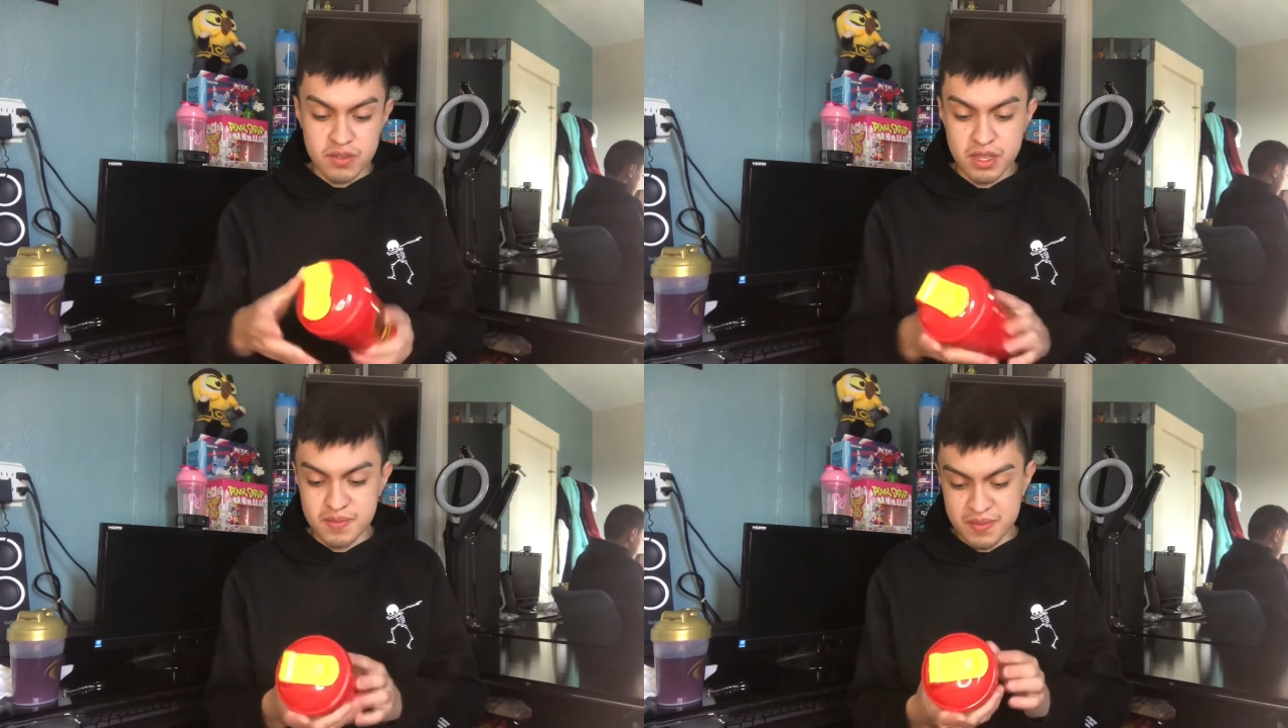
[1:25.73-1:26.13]

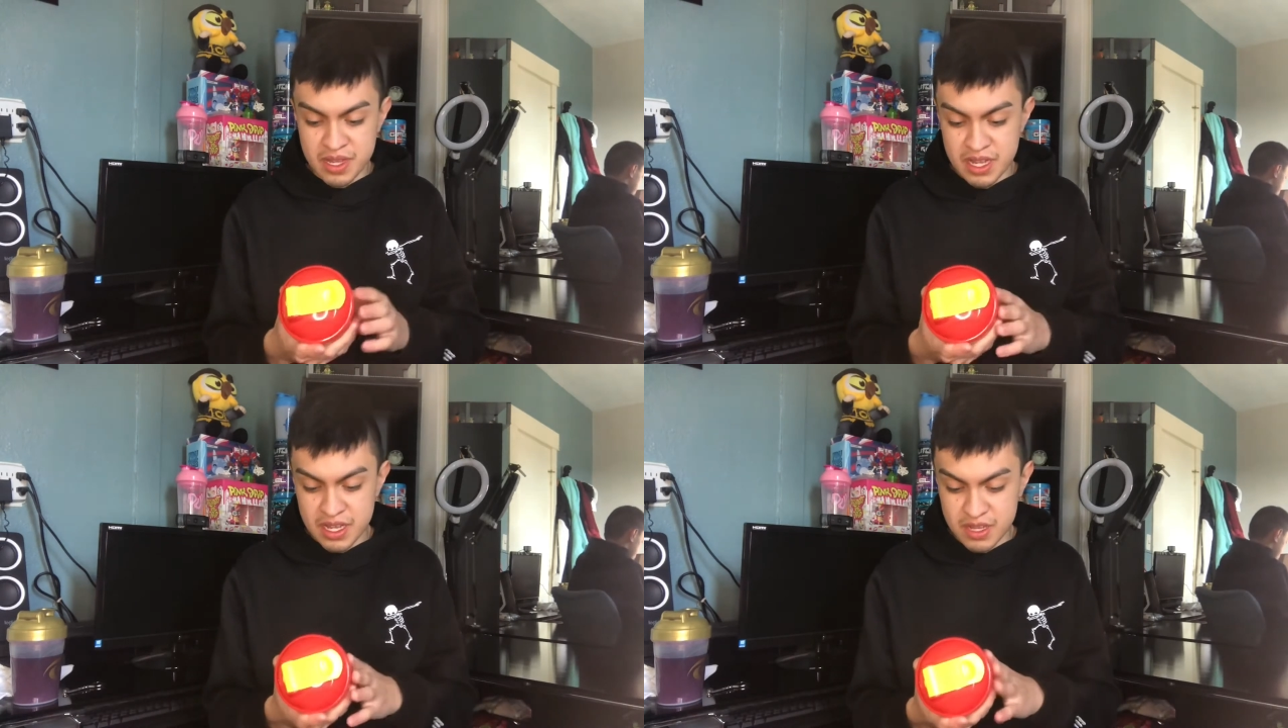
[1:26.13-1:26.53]
Yep.
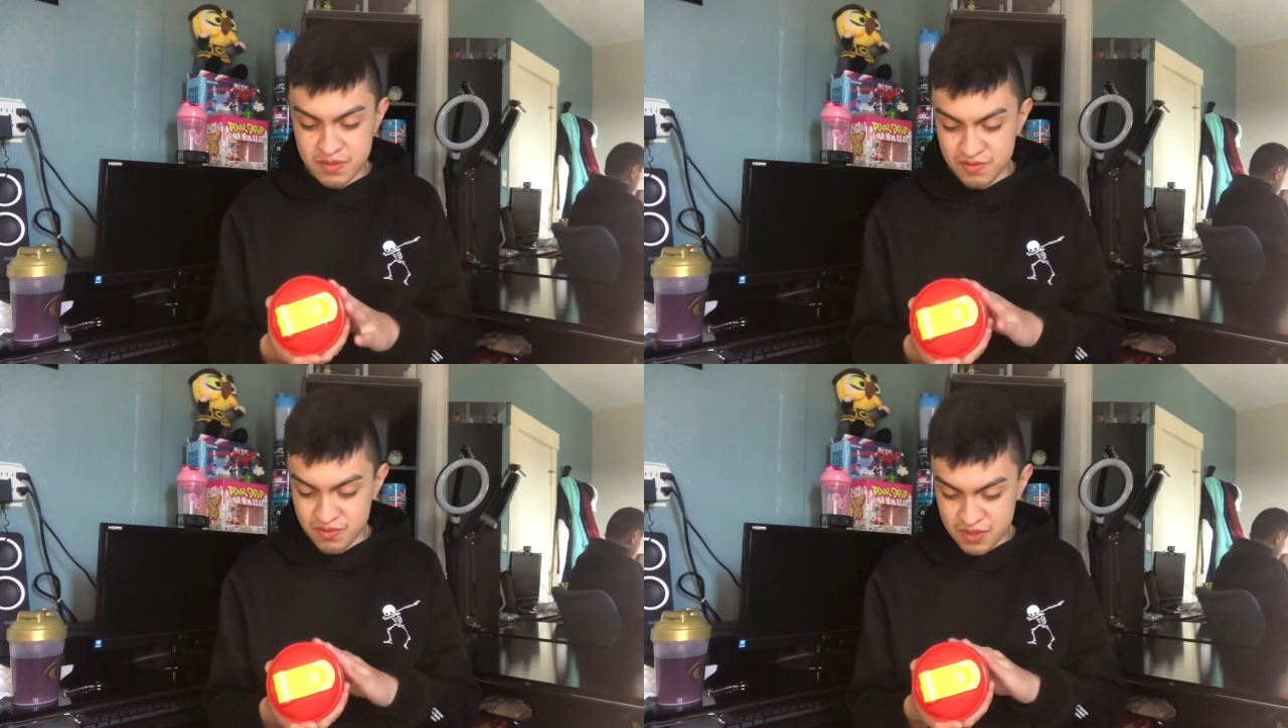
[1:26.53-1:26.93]

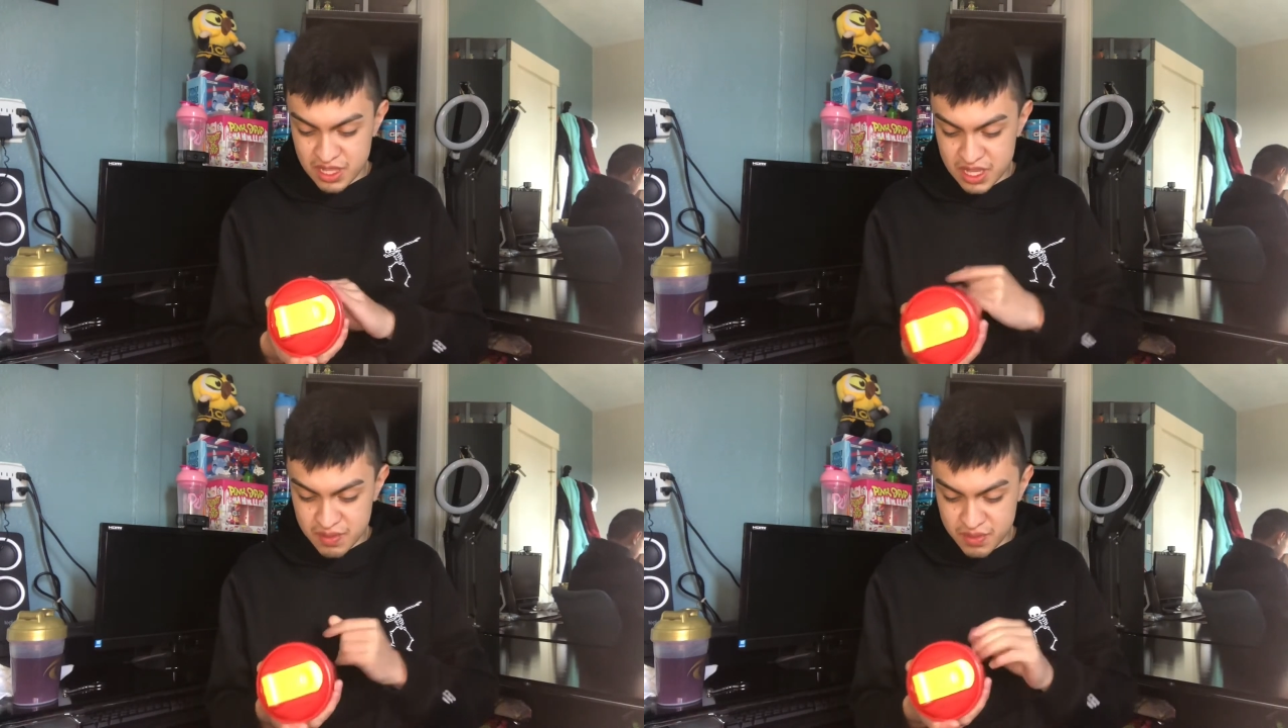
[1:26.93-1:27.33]
Oh, and
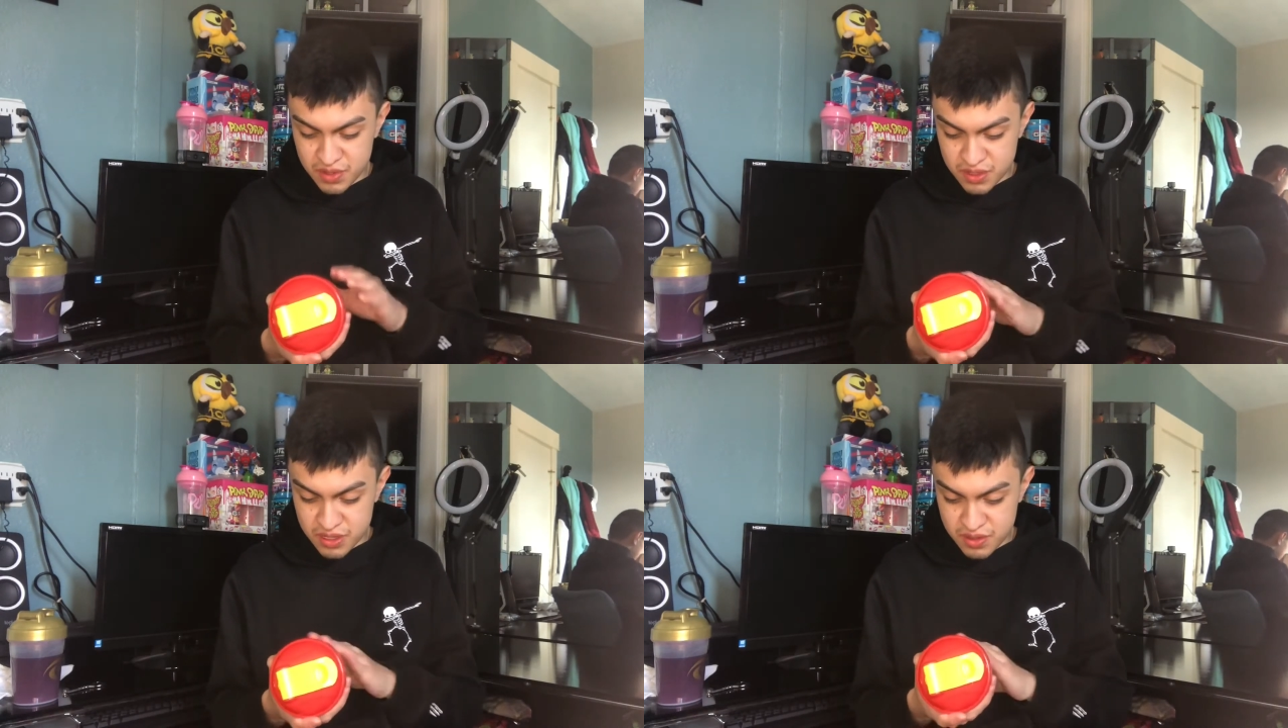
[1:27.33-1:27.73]
that's a
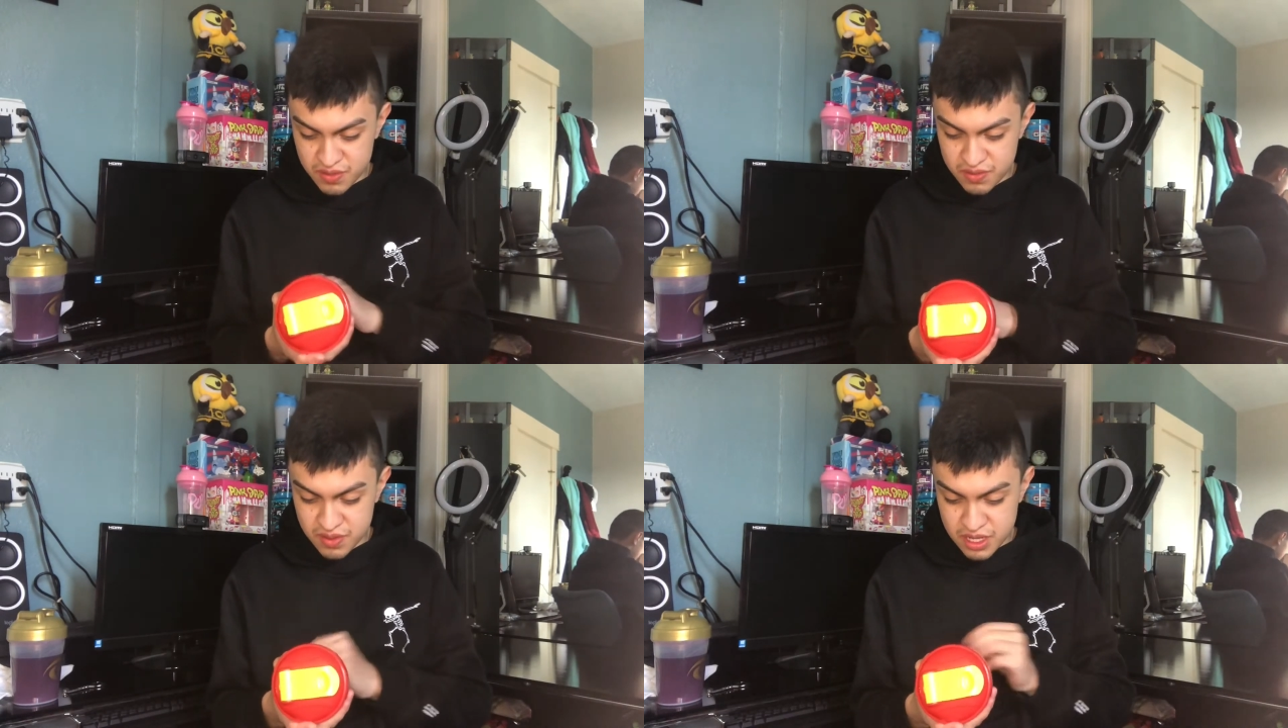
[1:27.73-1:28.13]
beauty too.